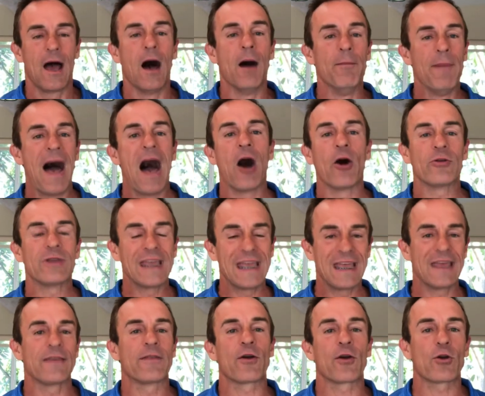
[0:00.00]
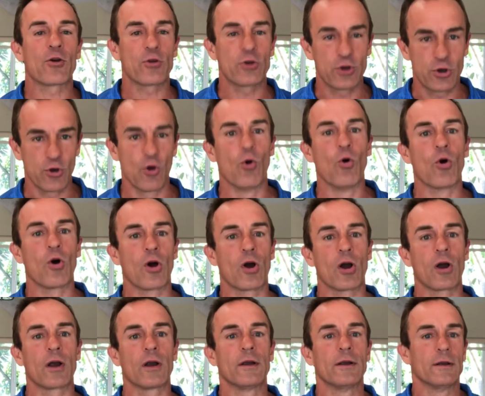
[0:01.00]
about either
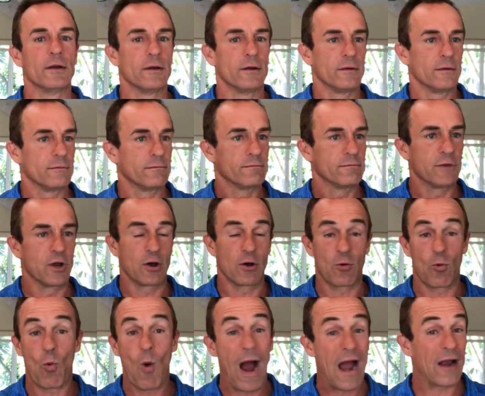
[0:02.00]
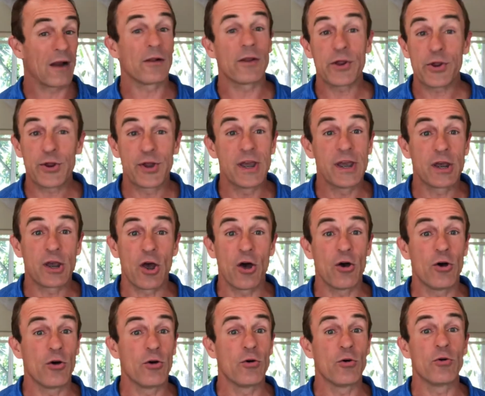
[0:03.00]
your wireless
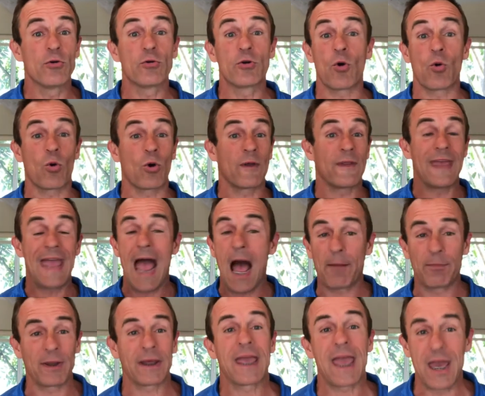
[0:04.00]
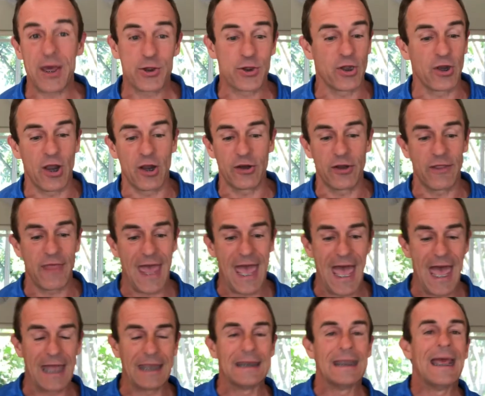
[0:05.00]
decode or the application under
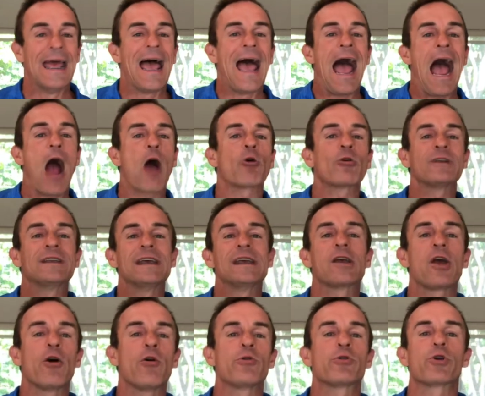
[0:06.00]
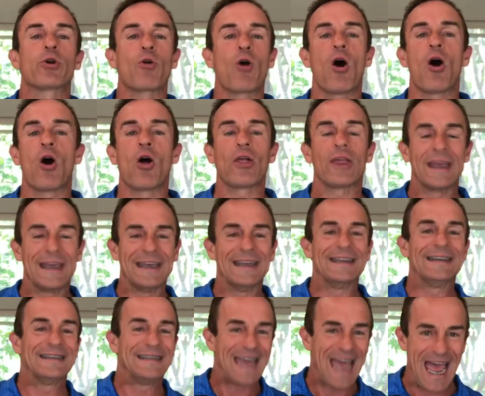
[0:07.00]
that. Our decodes are all
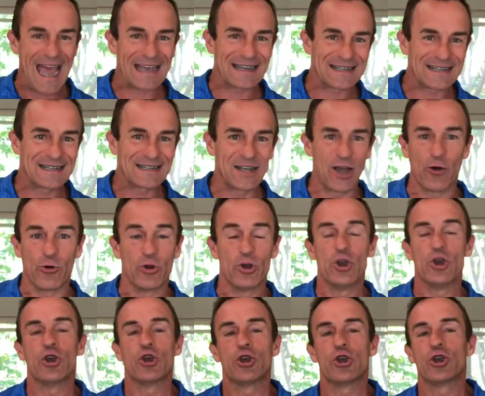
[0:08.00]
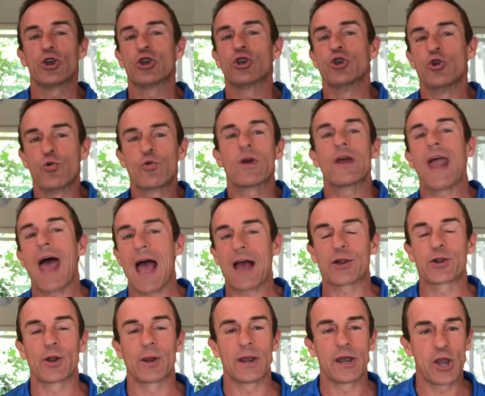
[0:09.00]
in text, so you could
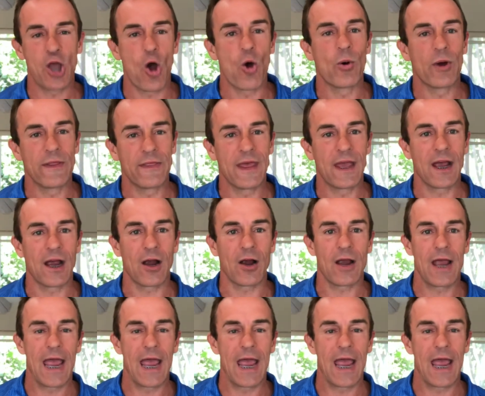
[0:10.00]
actually go in there